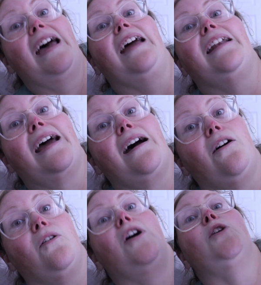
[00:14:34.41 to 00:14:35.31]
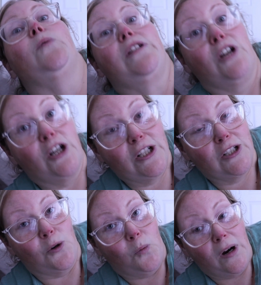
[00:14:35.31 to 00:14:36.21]
and now returning
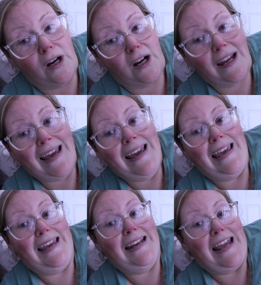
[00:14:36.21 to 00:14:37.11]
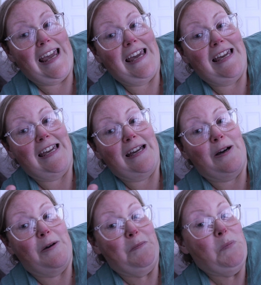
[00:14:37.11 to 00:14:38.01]
to work in a
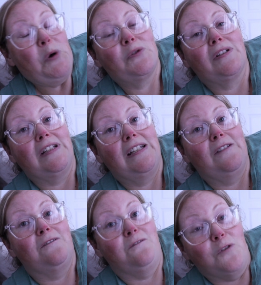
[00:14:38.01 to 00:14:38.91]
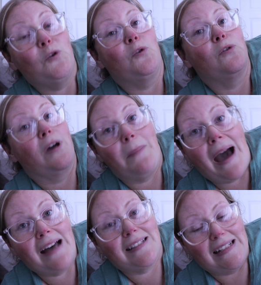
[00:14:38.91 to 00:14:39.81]
mostly full
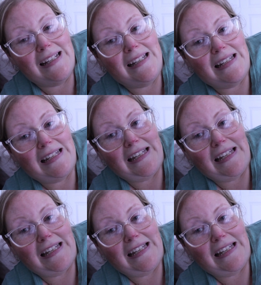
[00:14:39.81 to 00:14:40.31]
capacity,